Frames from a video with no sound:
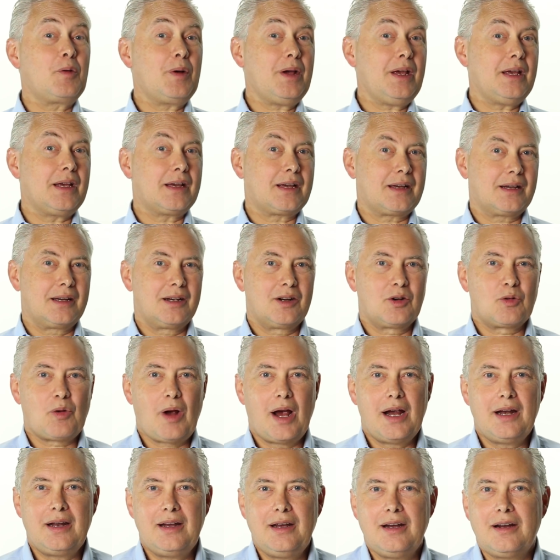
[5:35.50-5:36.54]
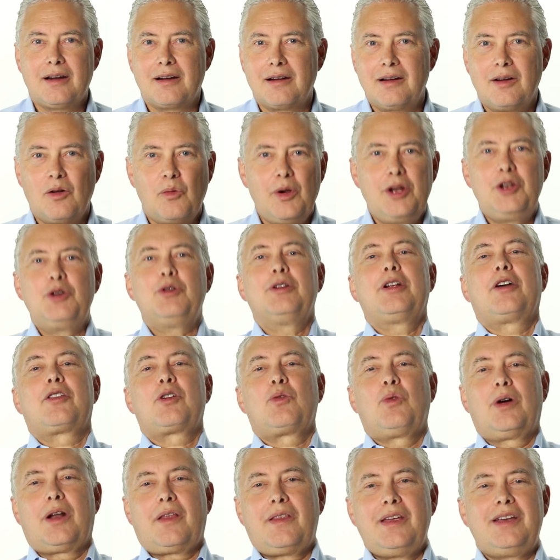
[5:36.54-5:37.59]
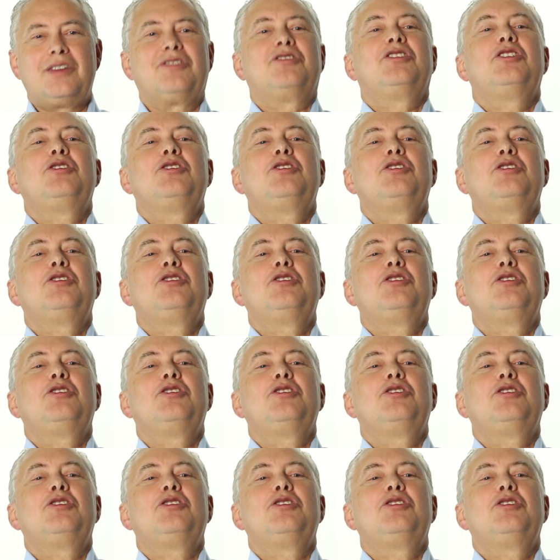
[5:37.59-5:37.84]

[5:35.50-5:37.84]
week, right here, we do another one of these.